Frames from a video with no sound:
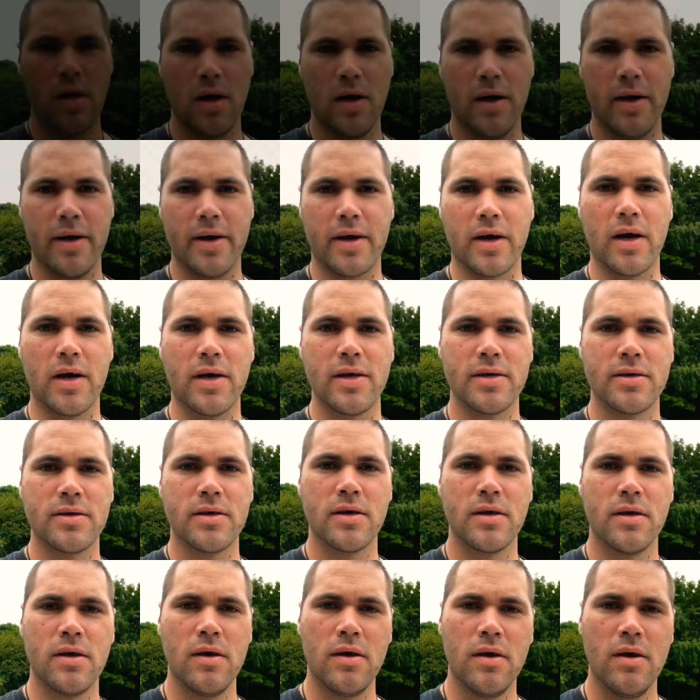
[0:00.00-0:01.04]
Hi guys,
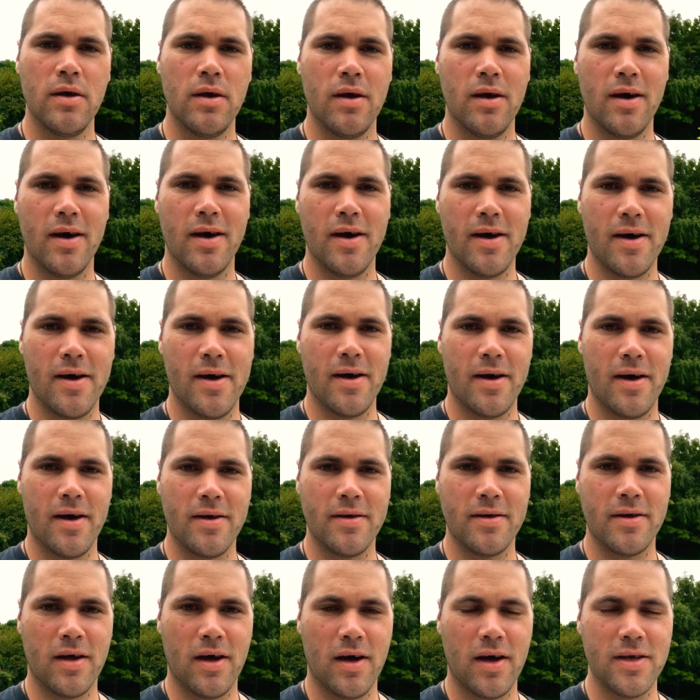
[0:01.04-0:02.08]

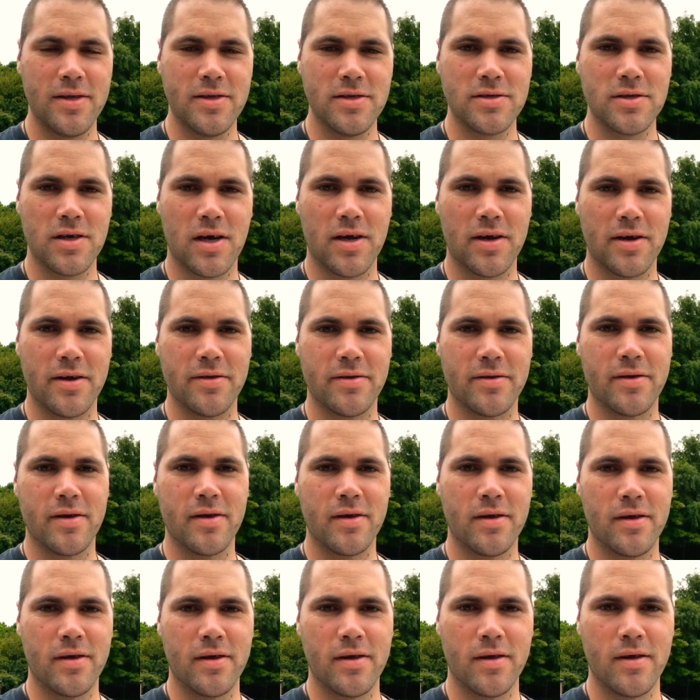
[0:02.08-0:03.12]
I decided
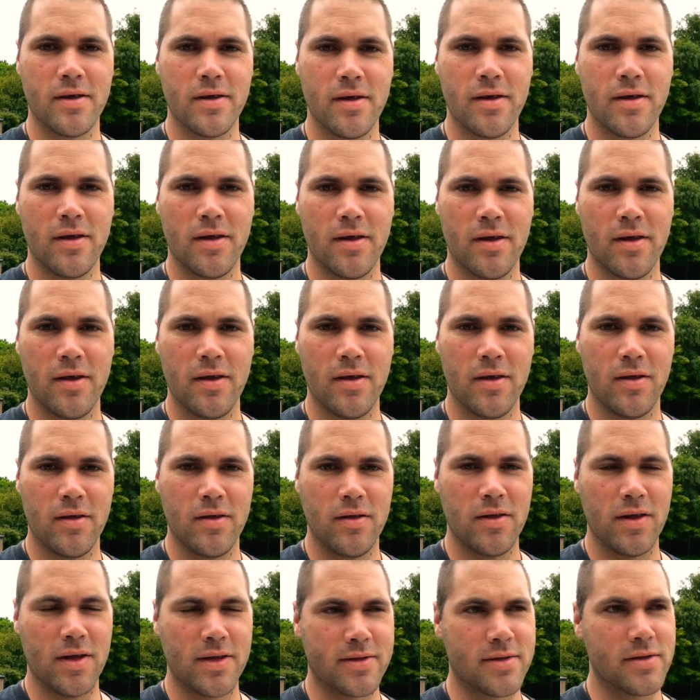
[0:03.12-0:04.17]

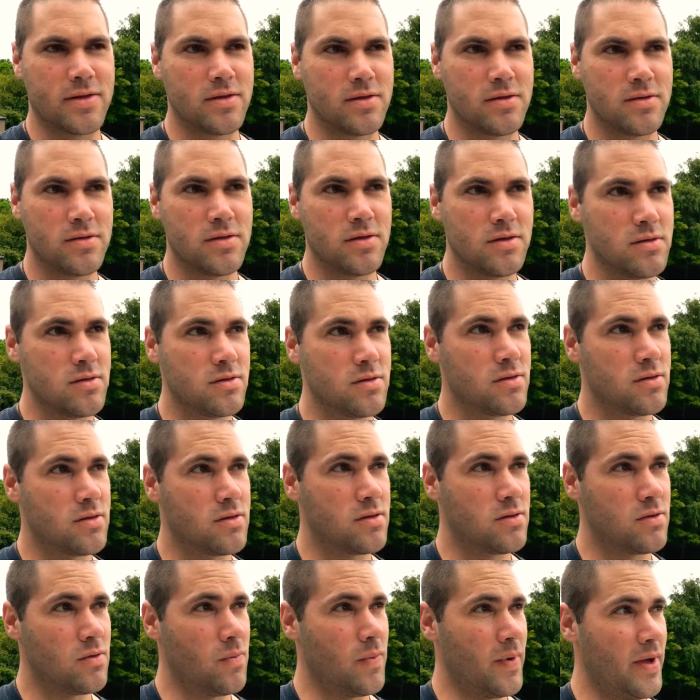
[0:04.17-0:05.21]
that since
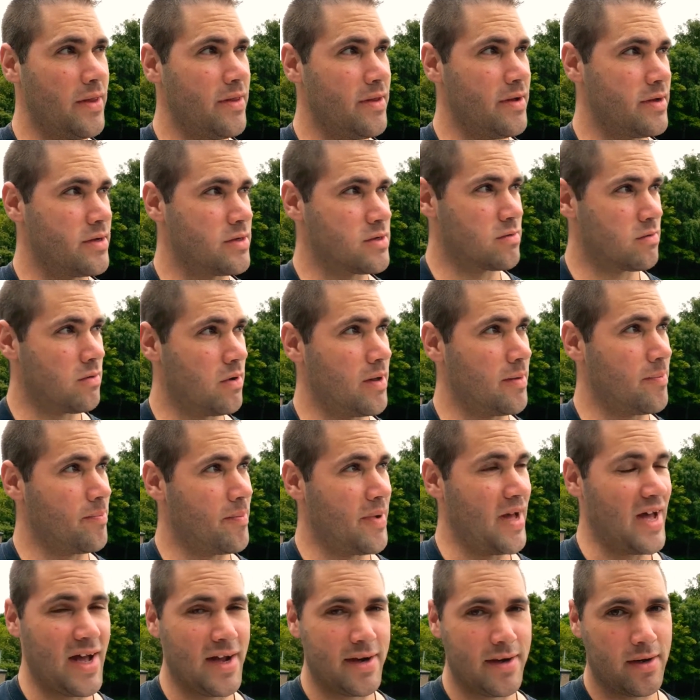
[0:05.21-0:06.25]
the weather is quite
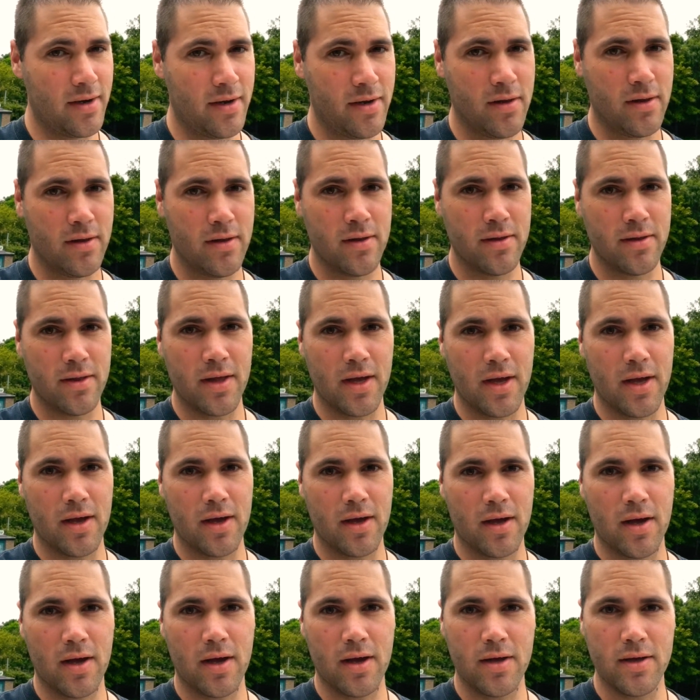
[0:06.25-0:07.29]
bad,
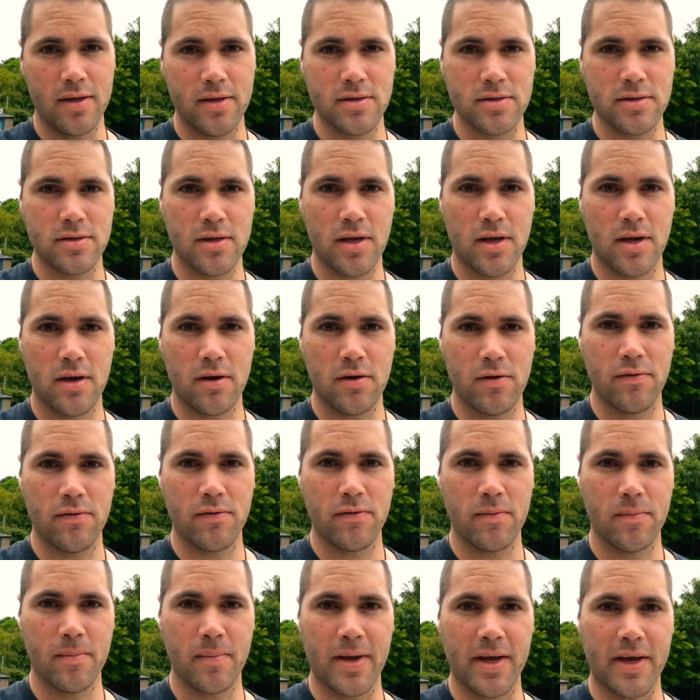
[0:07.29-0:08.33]
that instead of
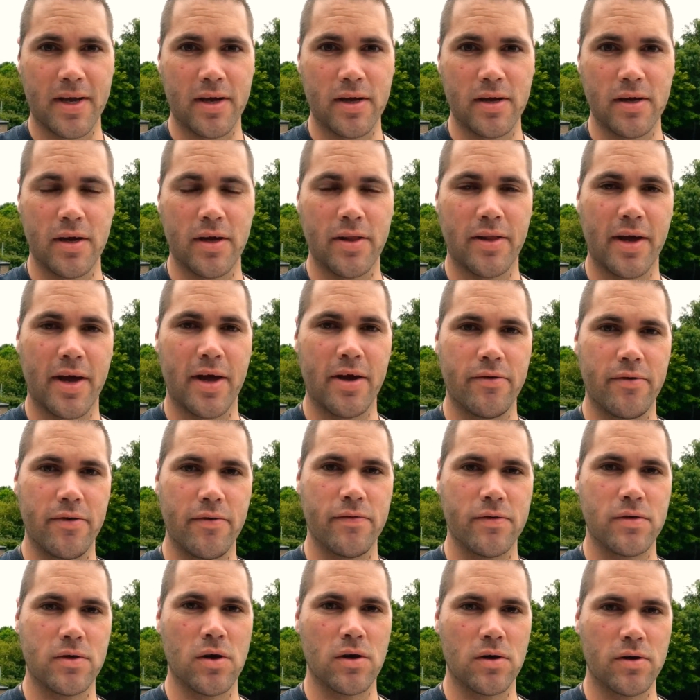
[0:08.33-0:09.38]
making another aerial
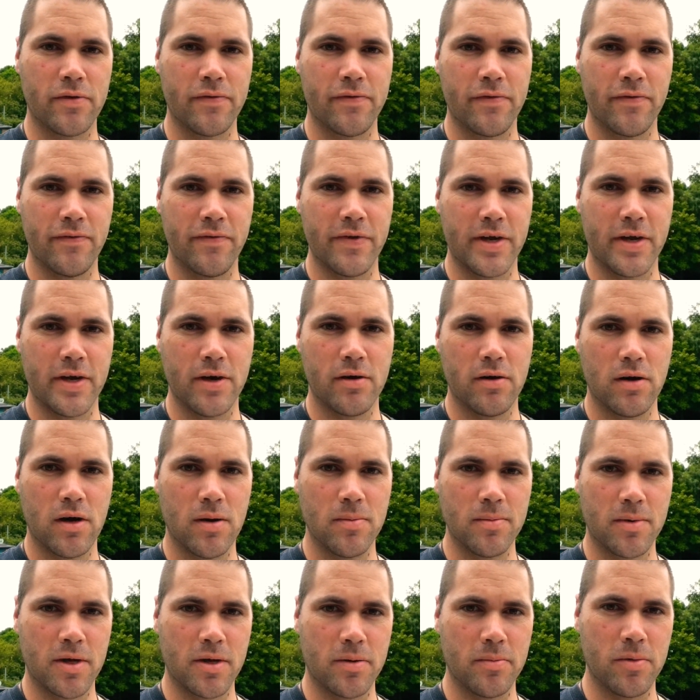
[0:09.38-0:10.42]
photography video,
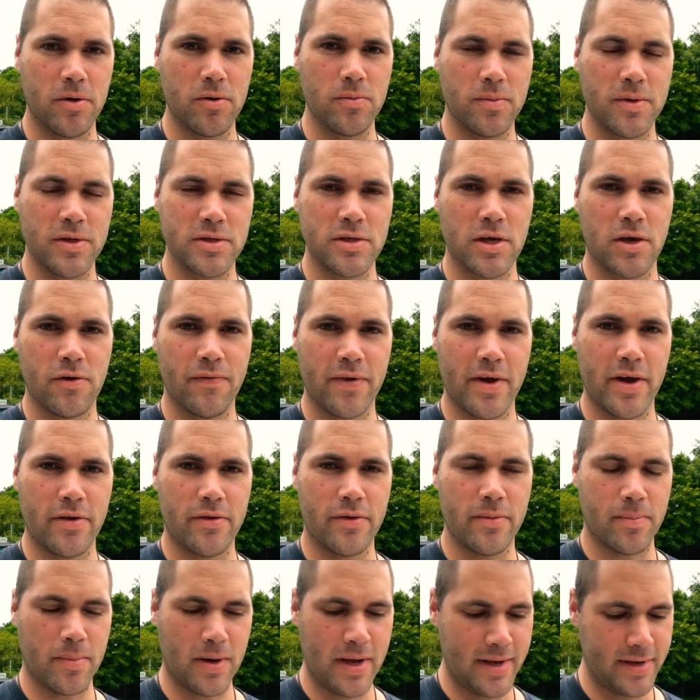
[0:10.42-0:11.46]
I'm gonna build myself an
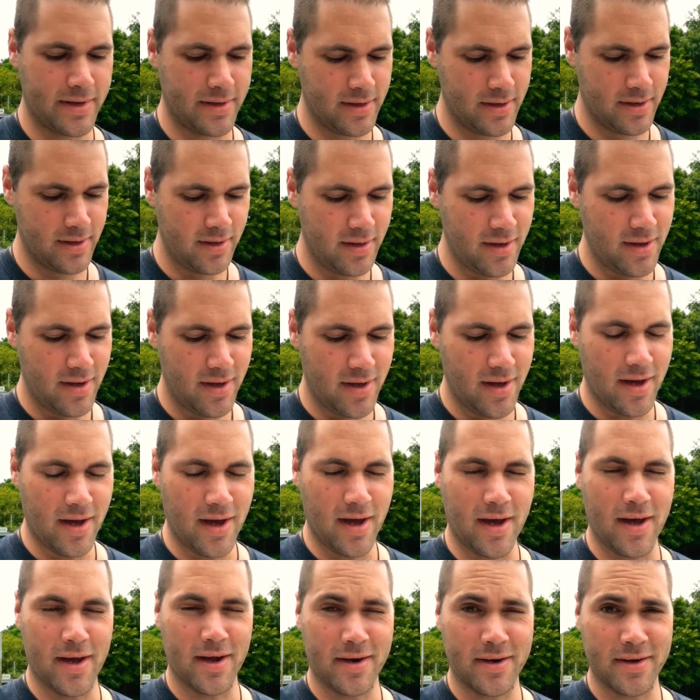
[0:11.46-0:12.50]
aeroplane,
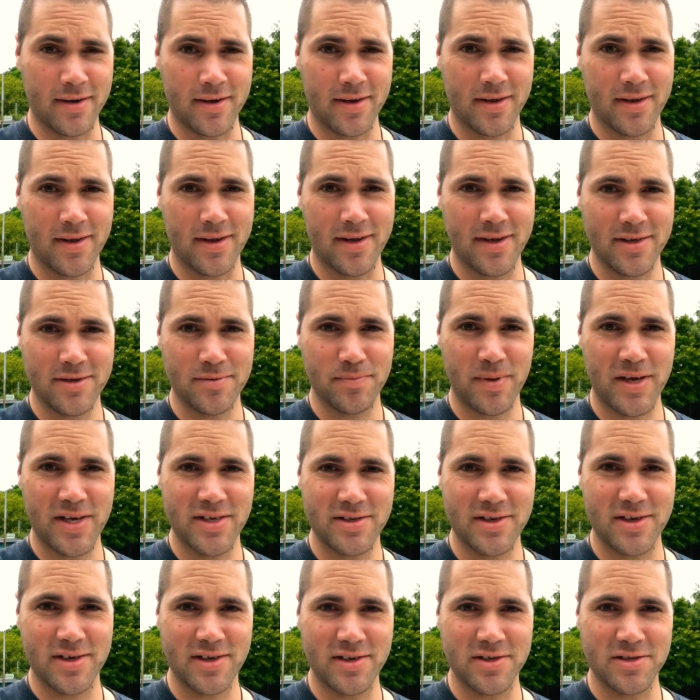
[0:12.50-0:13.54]
and that's
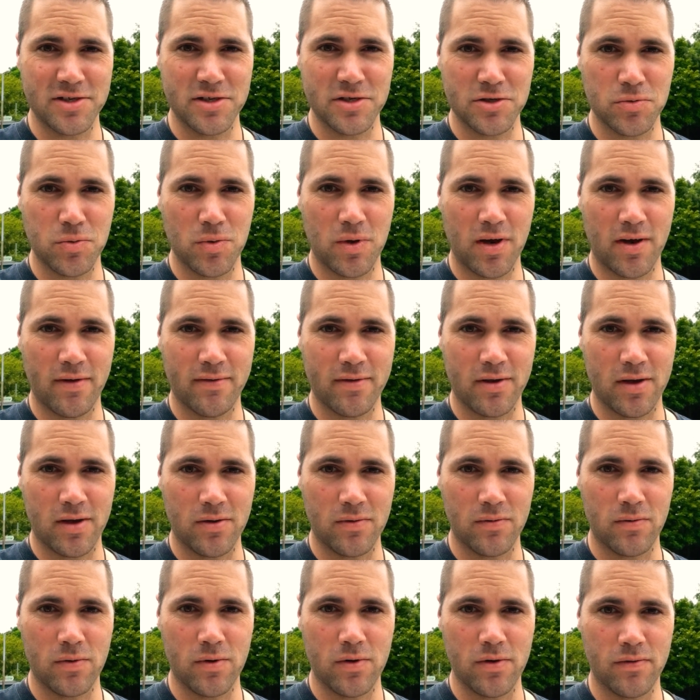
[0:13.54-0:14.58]
basically just what I've
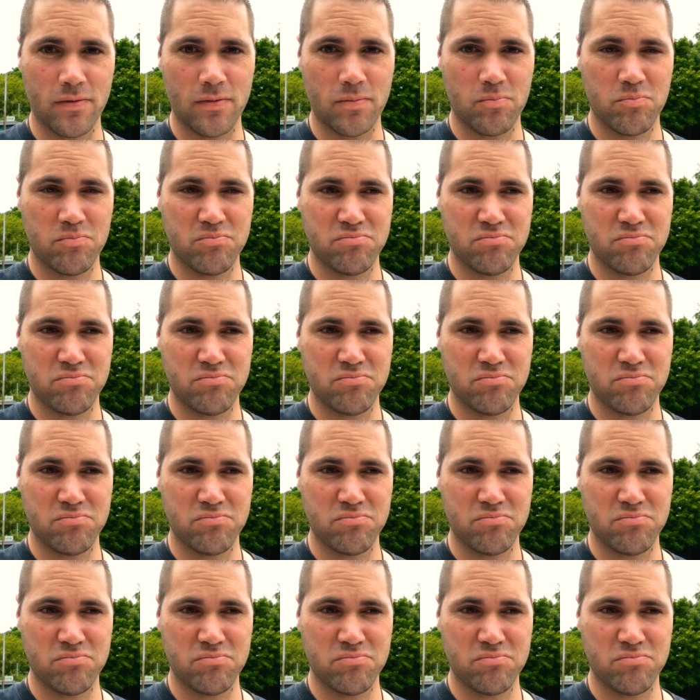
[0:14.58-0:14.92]
done with